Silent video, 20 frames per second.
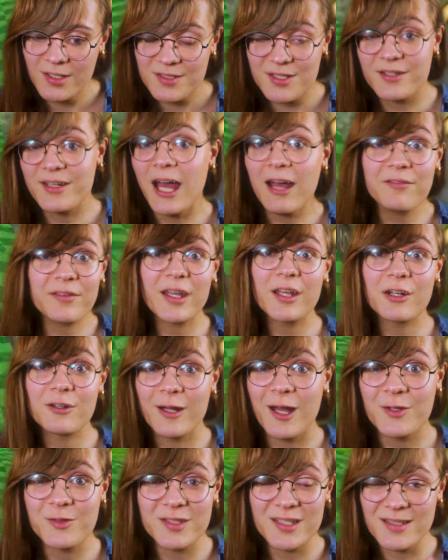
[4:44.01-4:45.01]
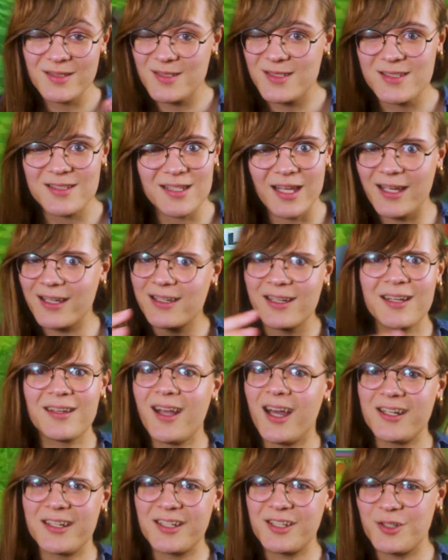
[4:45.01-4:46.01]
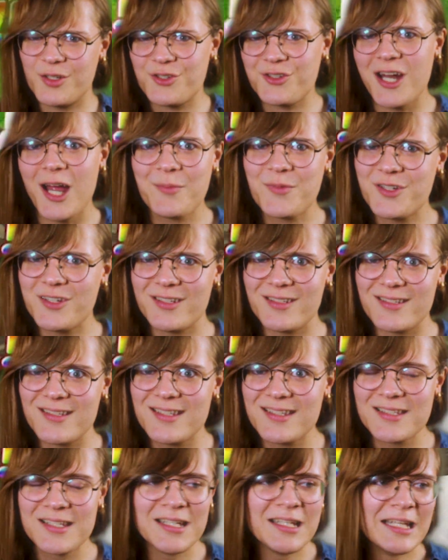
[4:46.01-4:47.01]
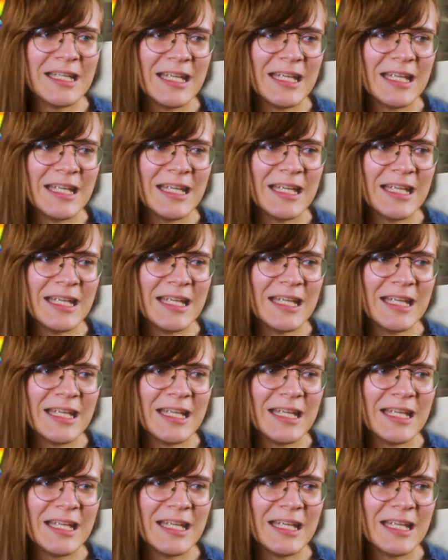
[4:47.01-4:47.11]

to navigate around these like kind of contraptions